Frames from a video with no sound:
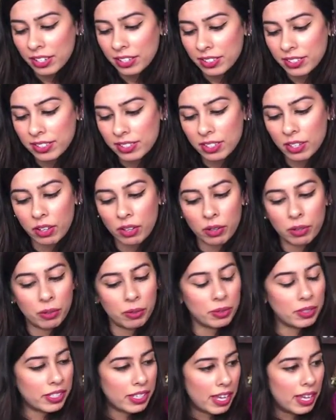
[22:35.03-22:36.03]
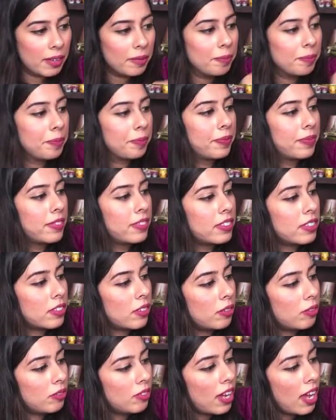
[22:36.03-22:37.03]
So yeah,
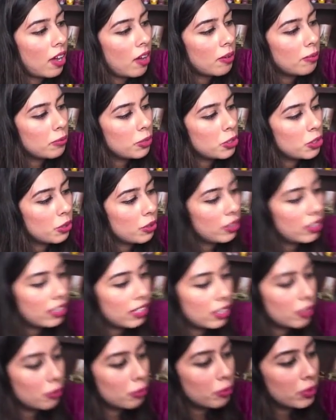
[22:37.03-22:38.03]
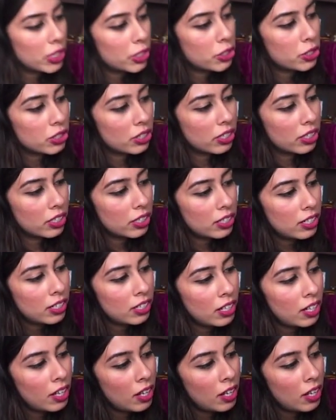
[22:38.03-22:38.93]
so now I'm showing you Richard,